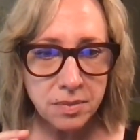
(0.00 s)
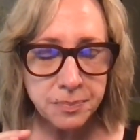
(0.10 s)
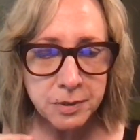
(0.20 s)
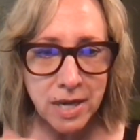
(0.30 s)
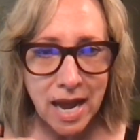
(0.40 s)

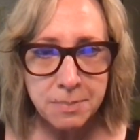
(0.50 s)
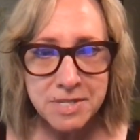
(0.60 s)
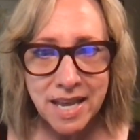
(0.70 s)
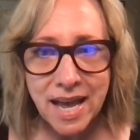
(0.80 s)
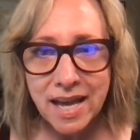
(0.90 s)

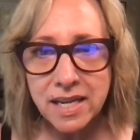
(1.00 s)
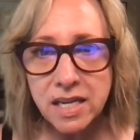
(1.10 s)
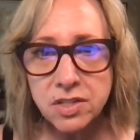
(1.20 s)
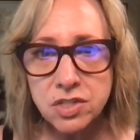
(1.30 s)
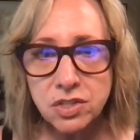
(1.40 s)
perhaps
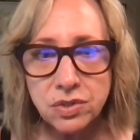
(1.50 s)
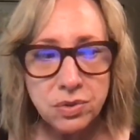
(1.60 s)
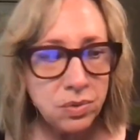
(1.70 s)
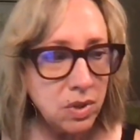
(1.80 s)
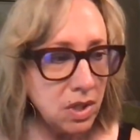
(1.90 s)
adding
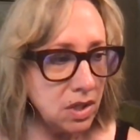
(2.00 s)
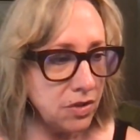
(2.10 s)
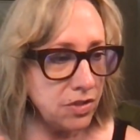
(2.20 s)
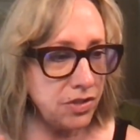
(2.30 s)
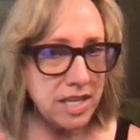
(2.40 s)
to
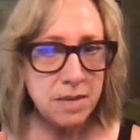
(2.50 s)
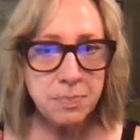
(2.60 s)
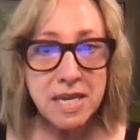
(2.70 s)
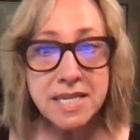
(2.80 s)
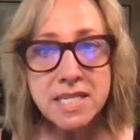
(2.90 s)
the
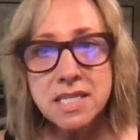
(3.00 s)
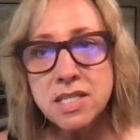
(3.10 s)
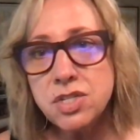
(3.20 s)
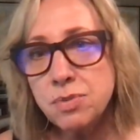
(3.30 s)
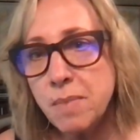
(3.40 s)
pieces
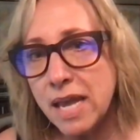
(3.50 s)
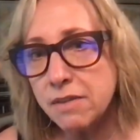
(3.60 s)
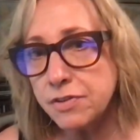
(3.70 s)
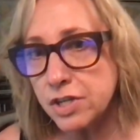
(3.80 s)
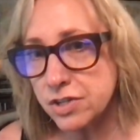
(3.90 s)
that you make
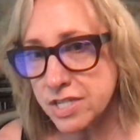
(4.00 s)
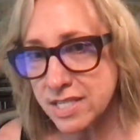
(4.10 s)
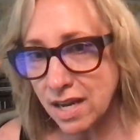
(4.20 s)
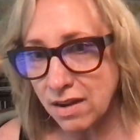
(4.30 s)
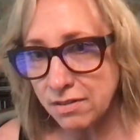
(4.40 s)
for
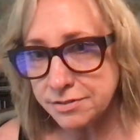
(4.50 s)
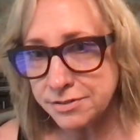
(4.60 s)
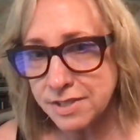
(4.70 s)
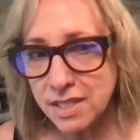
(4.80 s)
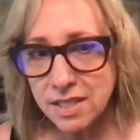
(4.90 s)

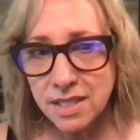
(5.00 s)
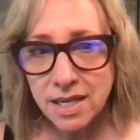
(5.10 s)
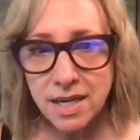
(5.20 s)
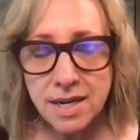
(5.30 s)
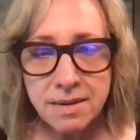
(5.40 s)
yourself,
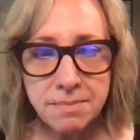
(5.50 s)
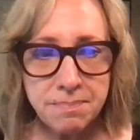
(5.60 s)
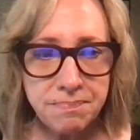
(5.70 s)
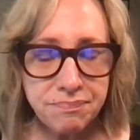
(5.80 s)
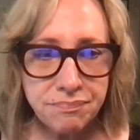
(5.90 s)

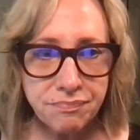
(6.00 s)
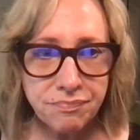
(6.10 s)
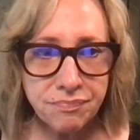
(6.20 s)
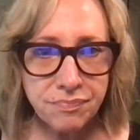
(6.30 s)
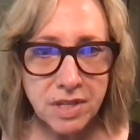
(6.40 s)

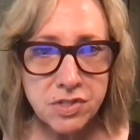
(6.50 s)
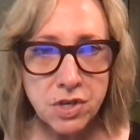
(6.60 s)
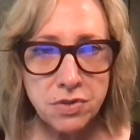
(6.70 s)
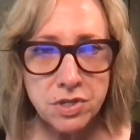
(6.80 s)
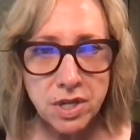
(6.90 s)

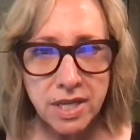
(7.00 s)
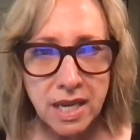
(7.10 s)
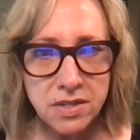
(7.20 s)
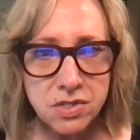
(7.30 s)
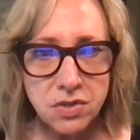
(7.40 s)
so
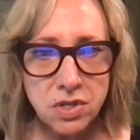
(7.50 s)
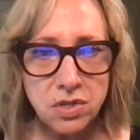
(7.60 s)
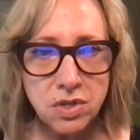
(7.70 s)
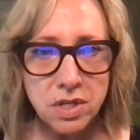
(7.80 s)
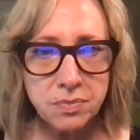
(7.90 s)
that you
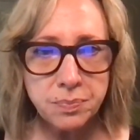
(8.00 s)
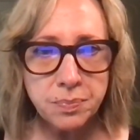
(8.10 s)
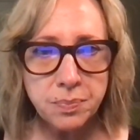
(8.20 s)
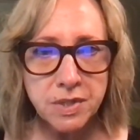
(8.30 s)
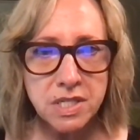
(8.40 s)
can
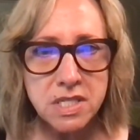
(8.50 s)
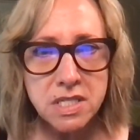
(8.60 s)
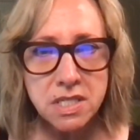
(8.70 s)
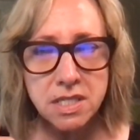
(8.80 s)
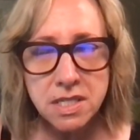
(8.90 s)

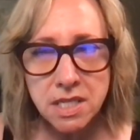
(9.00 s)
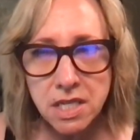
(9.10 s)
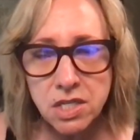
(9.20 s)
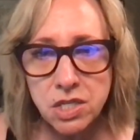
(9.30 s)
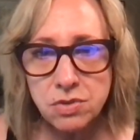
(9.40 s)

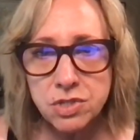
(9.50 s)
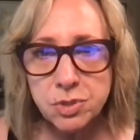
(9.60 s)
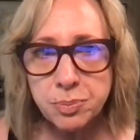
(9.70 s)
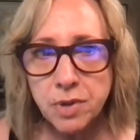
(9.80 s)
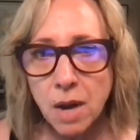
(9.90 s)
continue to
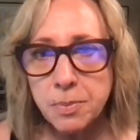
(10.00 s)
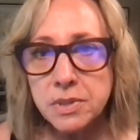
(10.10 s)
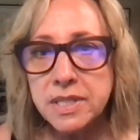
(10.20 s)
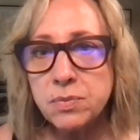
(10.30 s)
properly